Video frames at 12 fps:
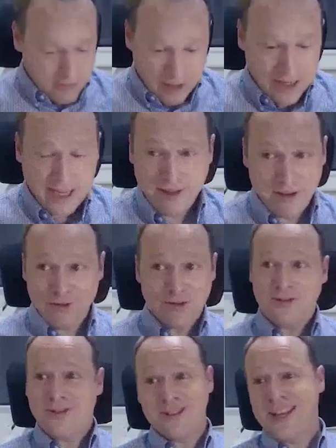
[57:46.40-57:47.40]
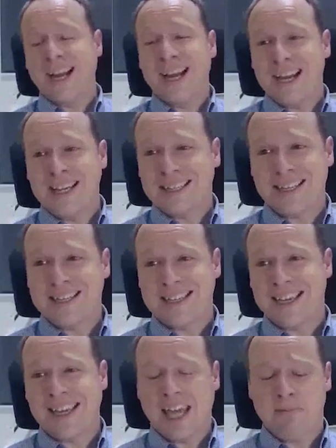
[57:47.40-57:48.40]
again, Nagai
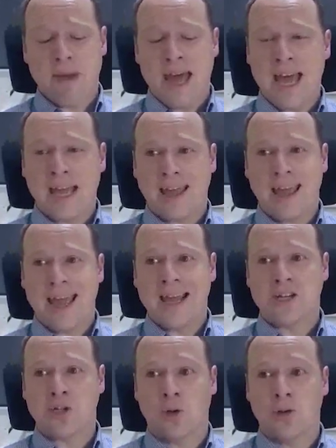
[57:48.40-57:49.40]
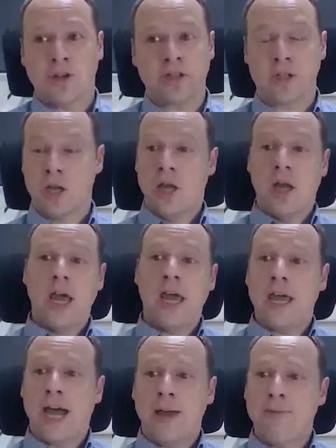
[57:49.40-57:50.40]
sensei came back and told us,
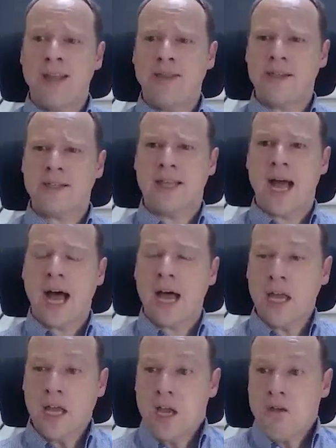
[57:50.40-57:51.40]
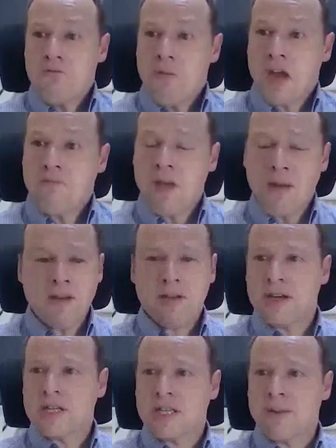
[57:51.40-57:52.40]
hey, I met this guy and maybe
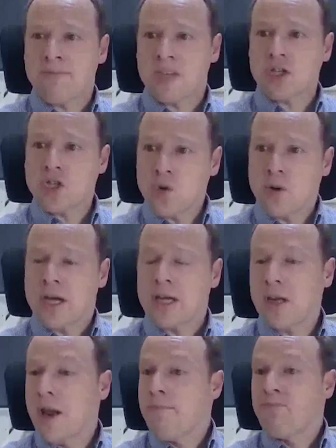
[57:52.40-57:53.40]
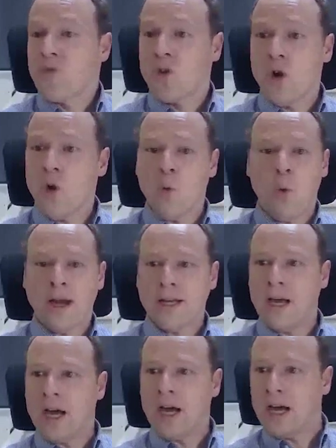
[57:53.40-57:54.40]
there's something to it. Why
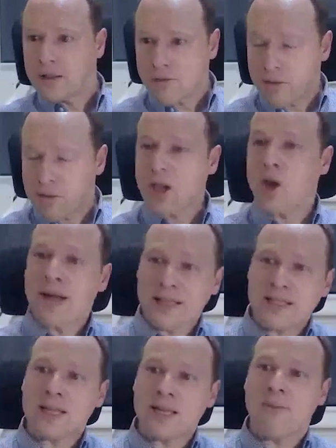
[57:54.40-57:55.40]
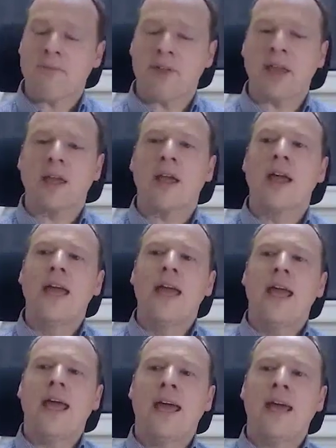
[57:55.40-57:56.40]
not think about something?
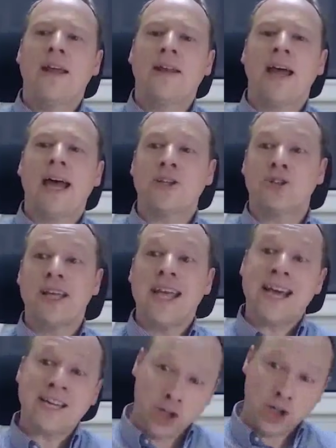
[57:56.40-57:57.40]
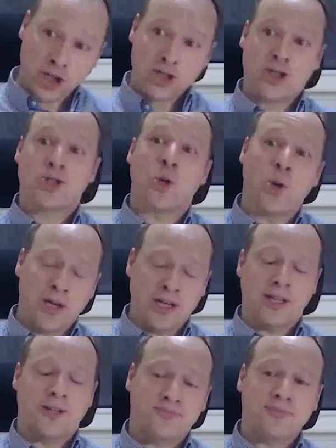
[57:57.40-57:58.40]
And actually, I had just joined.